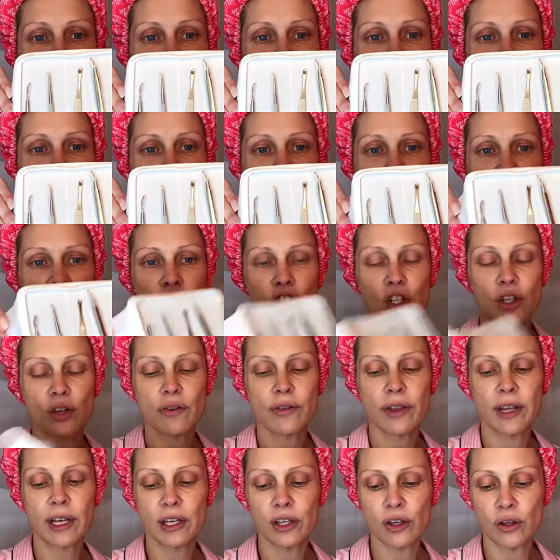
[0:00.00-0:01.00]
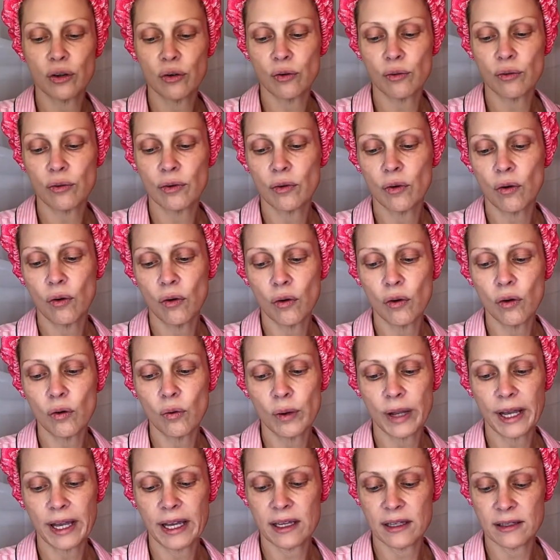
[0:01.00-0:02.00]
and make sure that you
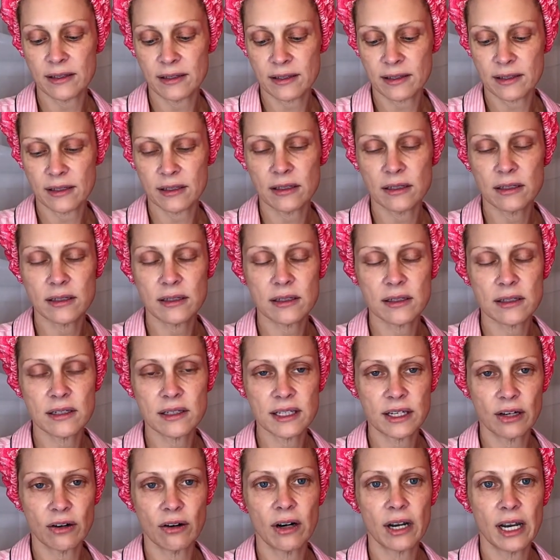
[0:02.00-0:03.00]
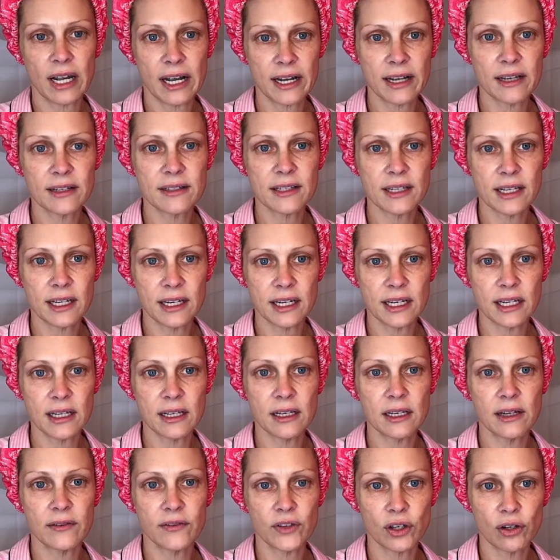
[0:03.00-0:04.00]
always sterilize
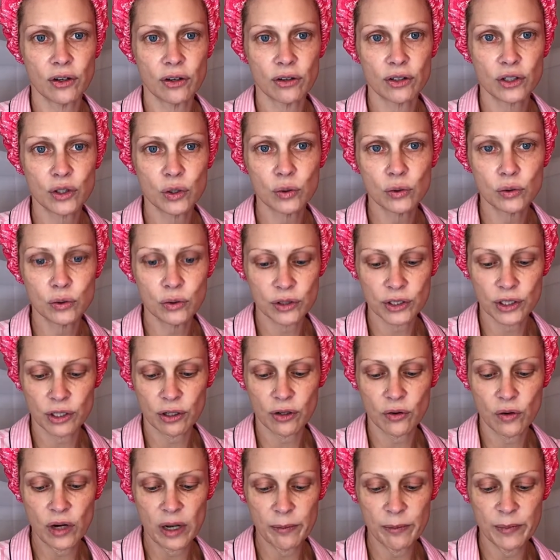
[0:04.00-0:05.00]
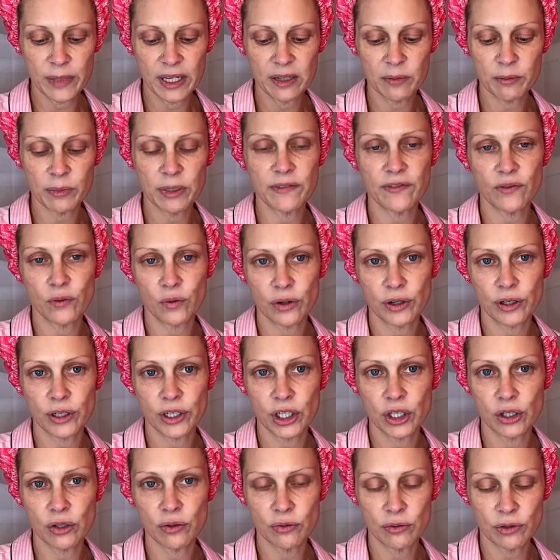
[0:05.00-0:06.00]
any your tools or equipment before
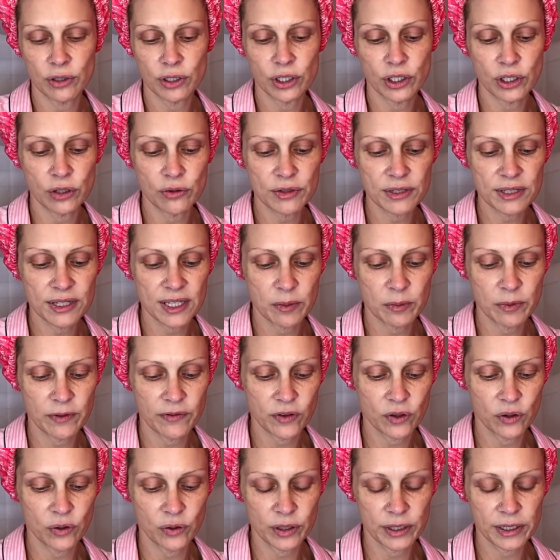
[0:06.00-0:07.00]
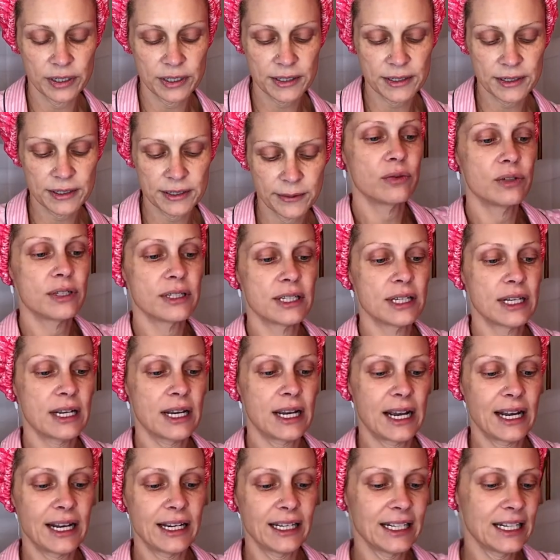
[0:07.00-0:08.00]
you use them, of course.
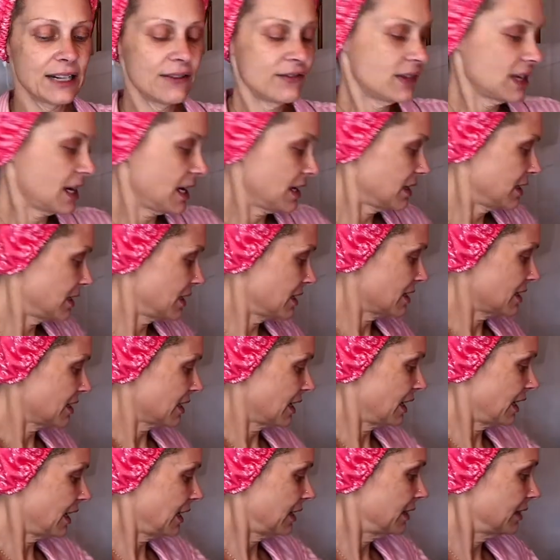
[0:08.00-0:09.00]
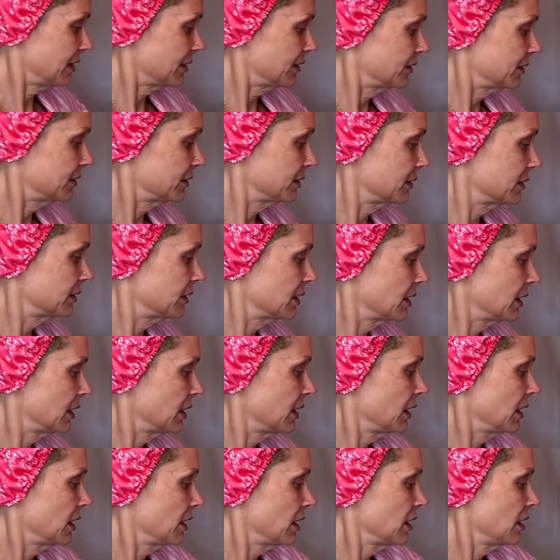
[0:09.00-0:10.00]
I leave that to the side
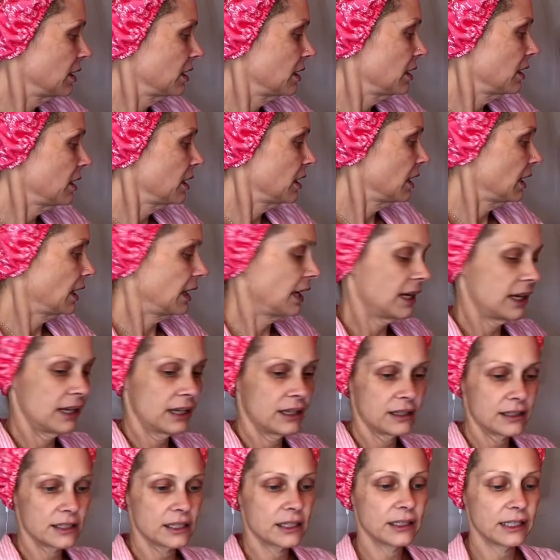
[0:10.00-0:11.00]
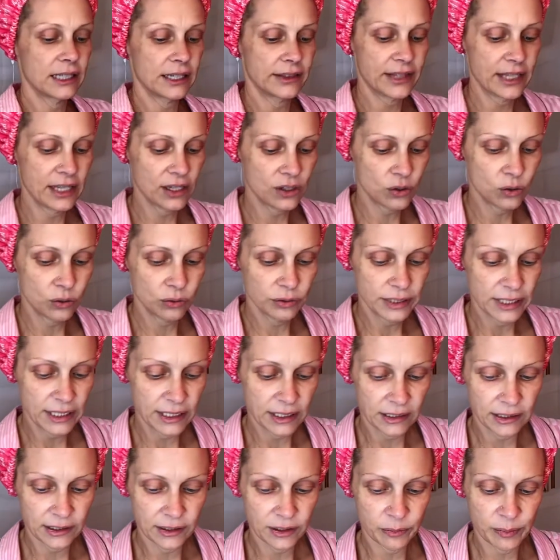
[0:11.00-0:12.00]
and let that cool down
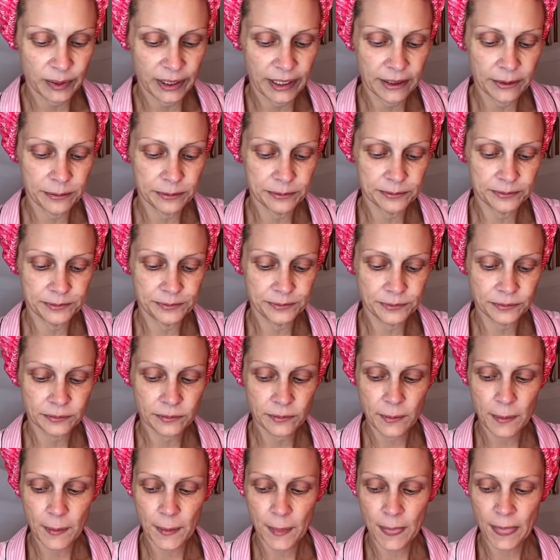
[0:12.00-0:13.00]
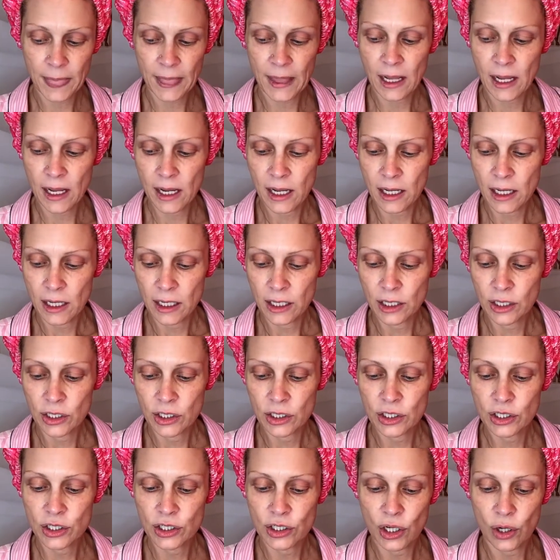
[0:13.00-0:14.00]
a little bit.
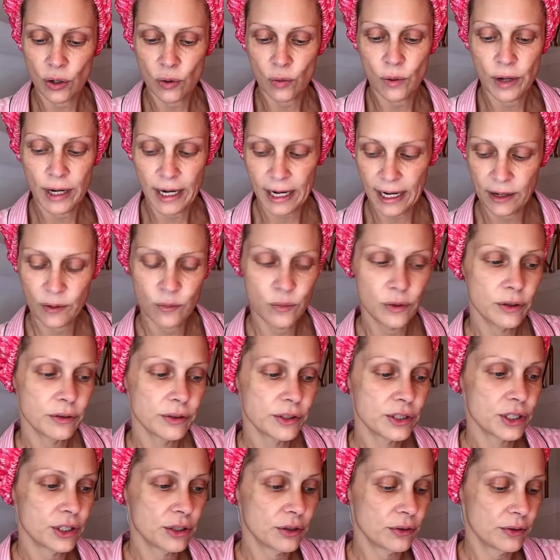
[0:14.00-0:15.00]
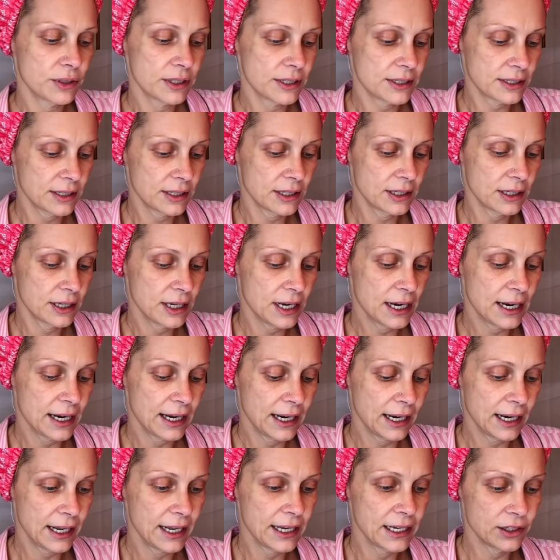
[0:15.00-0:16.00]
So what I will do is I
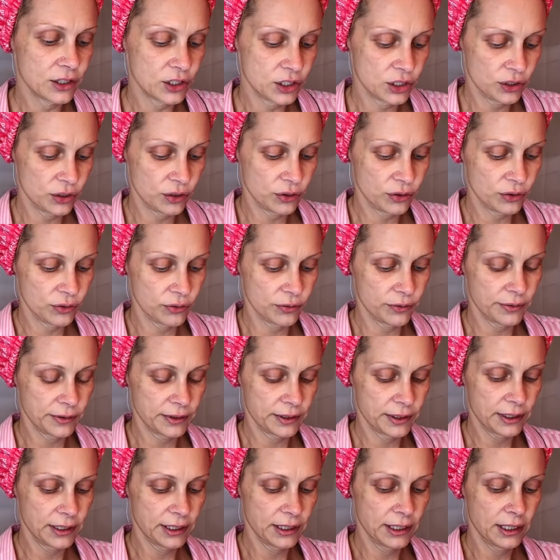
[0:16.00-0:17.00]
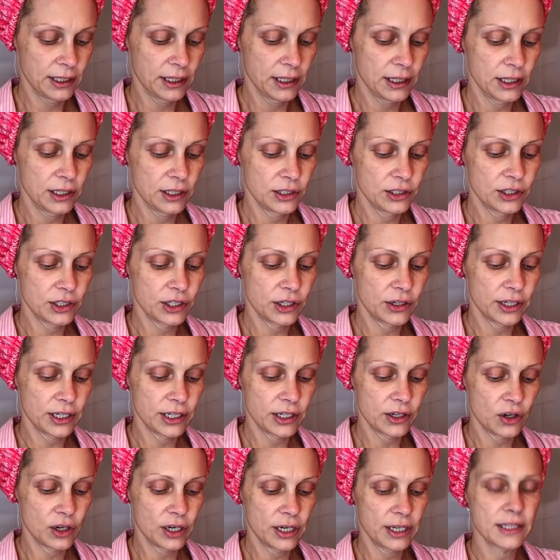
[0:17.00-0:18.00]
like to turn
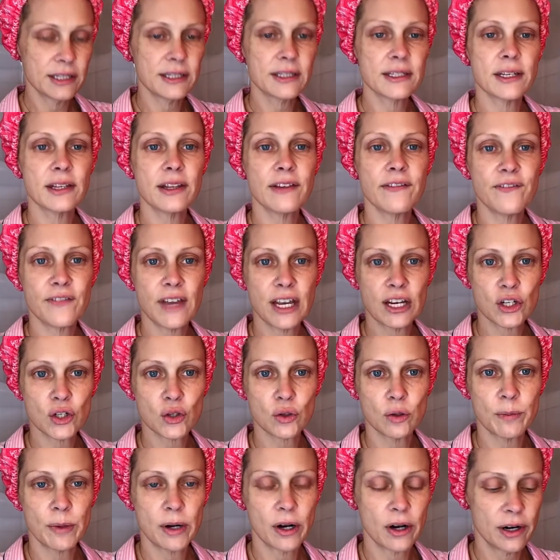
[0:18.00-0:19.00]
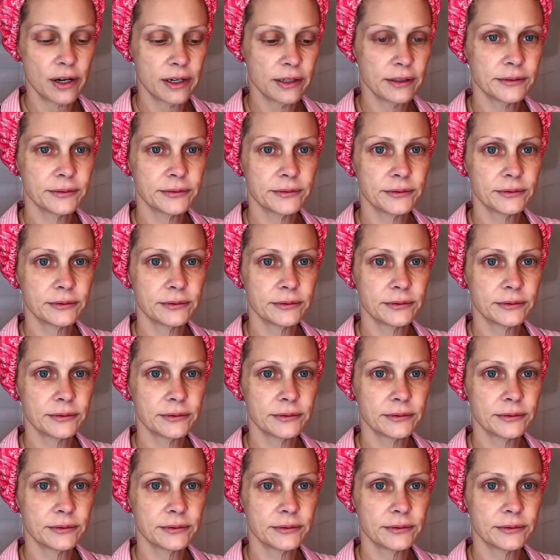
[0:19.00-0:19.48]
it on to the facial part,